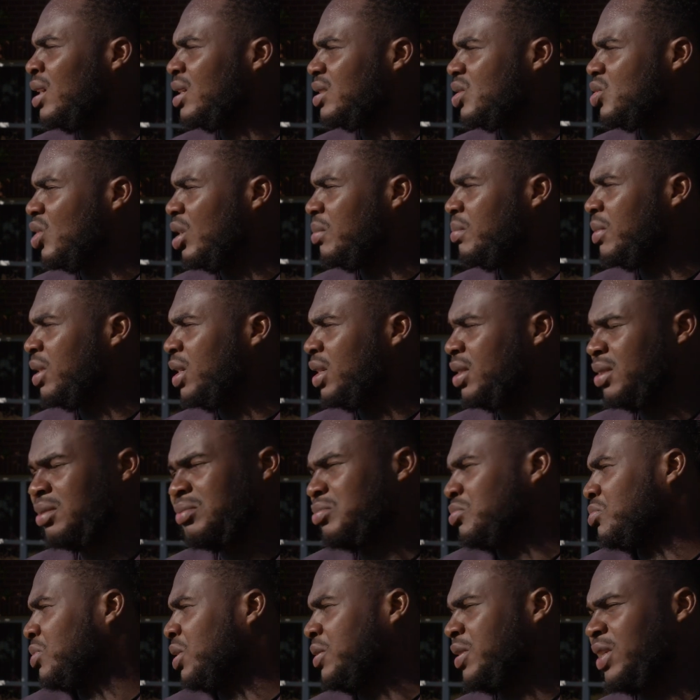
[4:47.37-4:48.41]
So I mean,
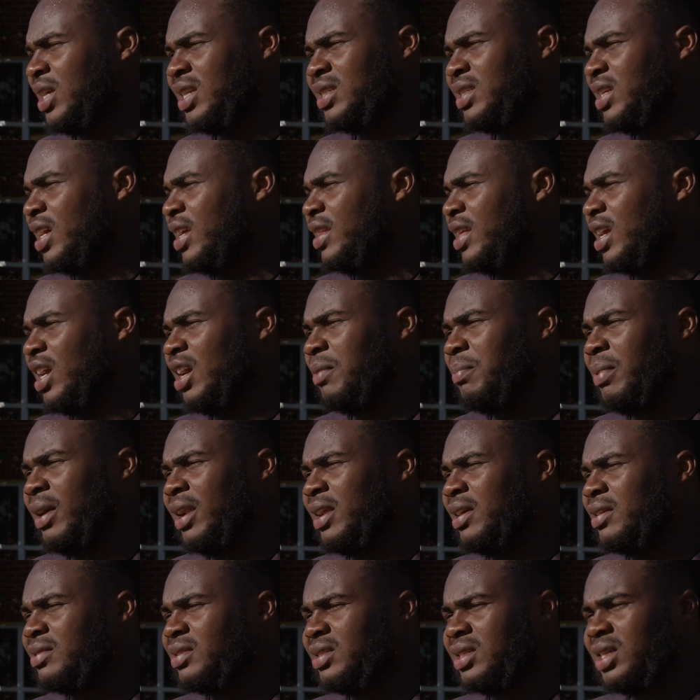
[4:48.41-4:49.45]
seeing the same thing everybody
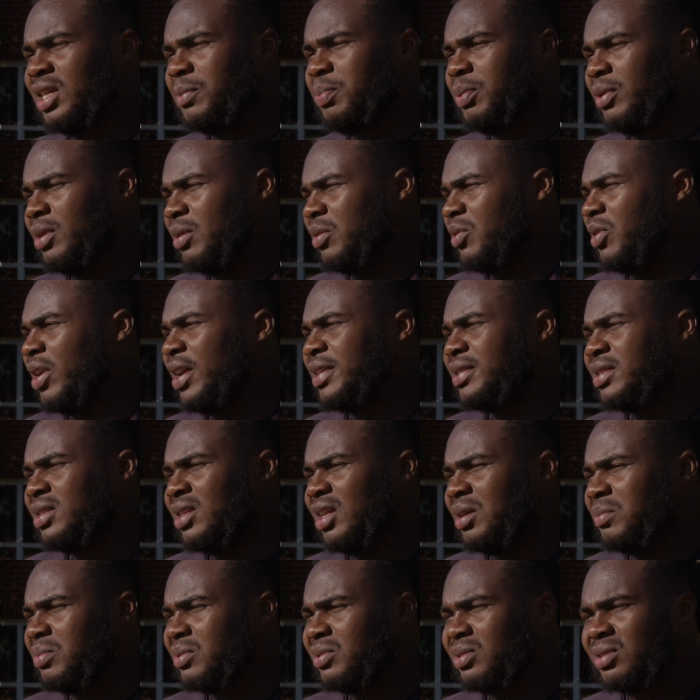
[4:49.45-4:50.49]
else seeing, putting up crazy
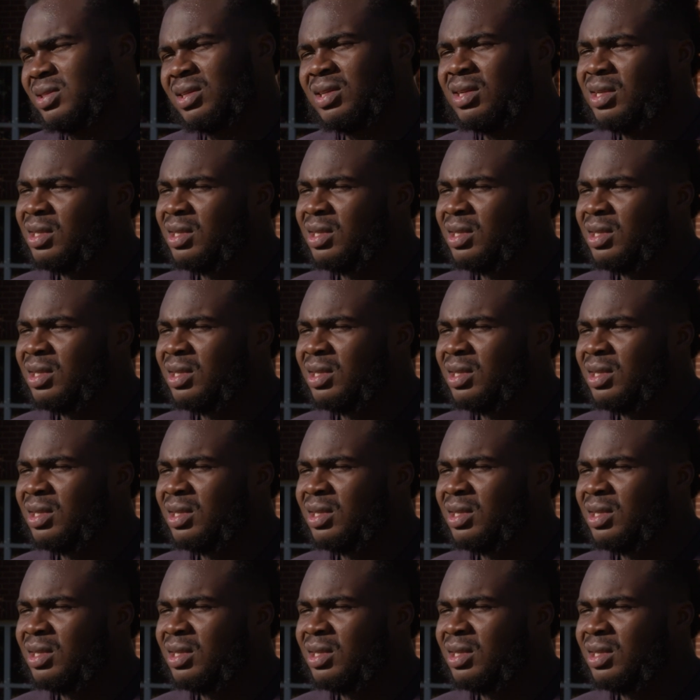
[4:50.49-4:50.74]
numbers,